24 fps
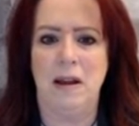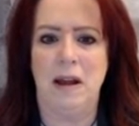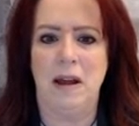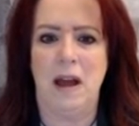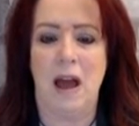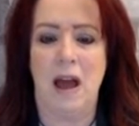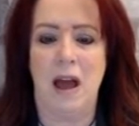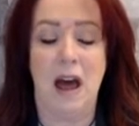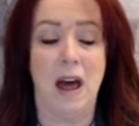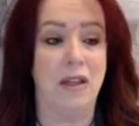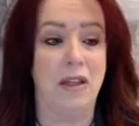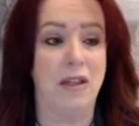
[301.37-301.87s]

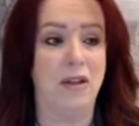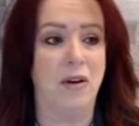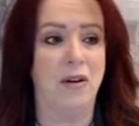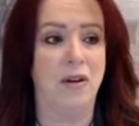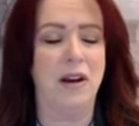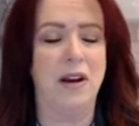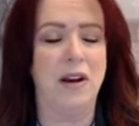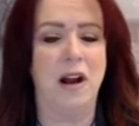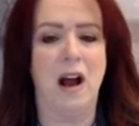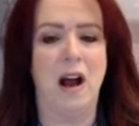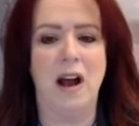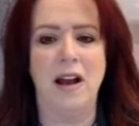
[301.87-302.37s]
I thought
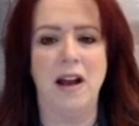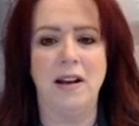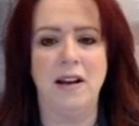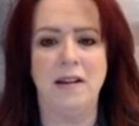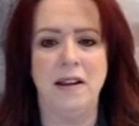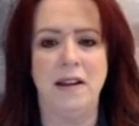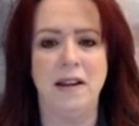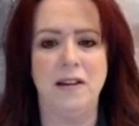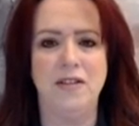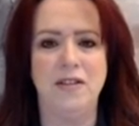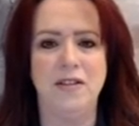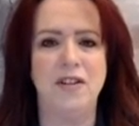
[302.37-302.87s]
it odd
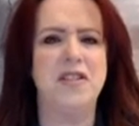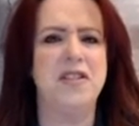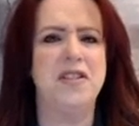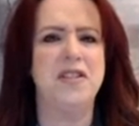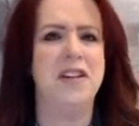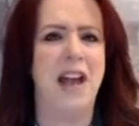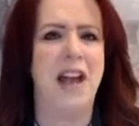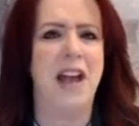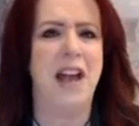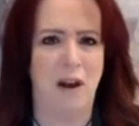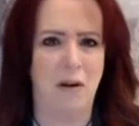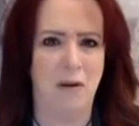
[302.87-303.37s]
that just
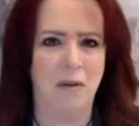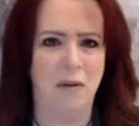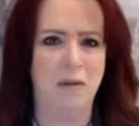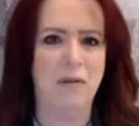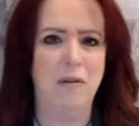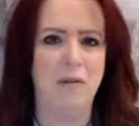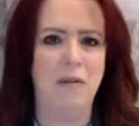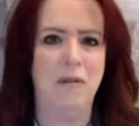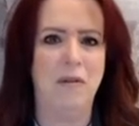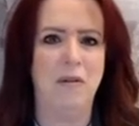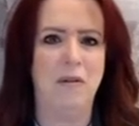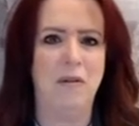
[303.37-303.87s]
now
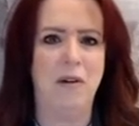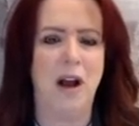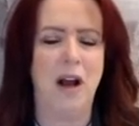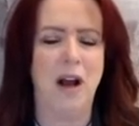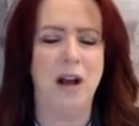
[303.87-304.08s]
I